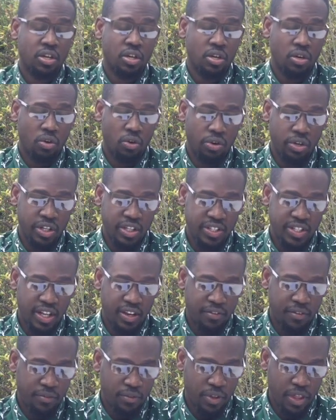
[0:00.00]
or
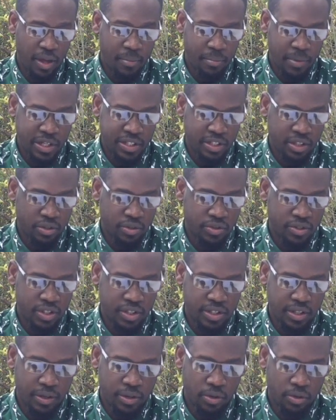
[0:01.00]
deserved for that matter, because it's
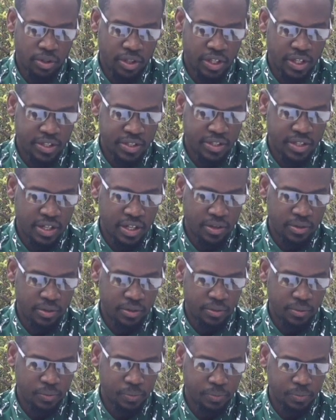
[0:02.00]
a gone case now.
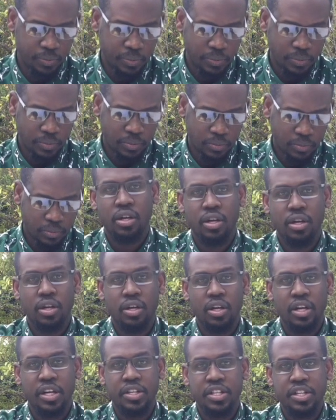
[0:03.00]

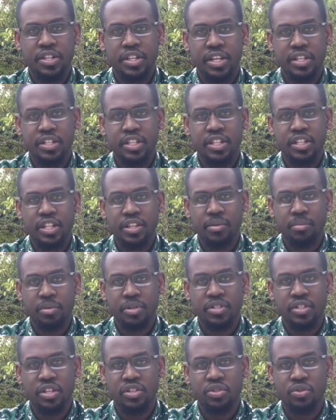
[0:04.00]
And the third thing that the
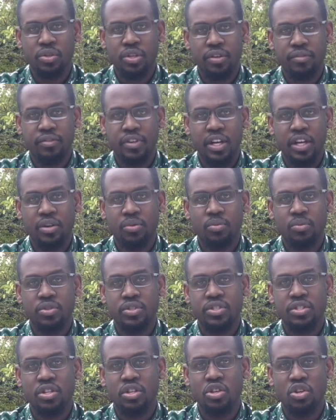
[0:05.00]
president should have done
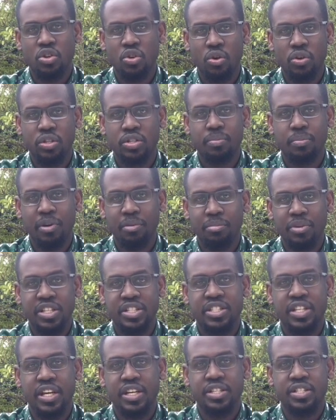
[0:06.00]
was not
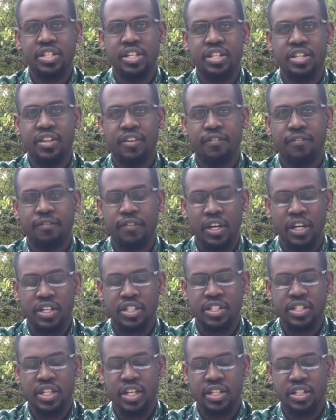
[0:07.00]
publicizing the
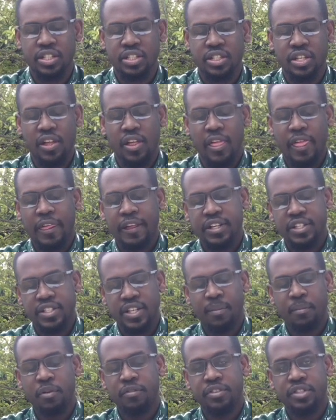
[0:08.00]
fact that
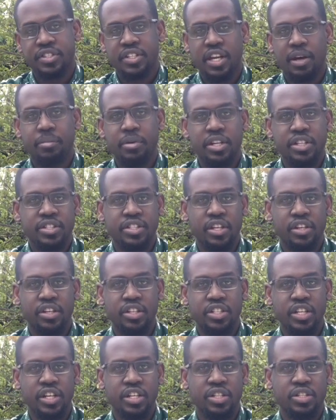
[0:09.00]
some of his cabinet
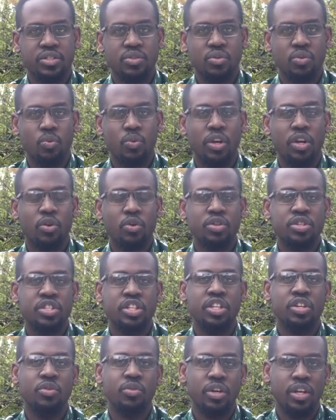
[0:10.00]
secretaries will
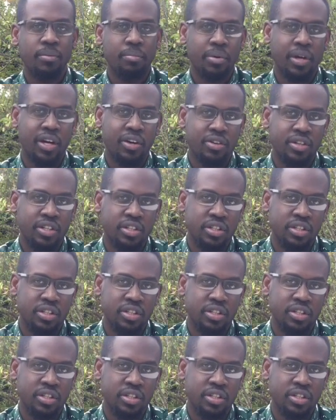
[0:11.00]
continue in power.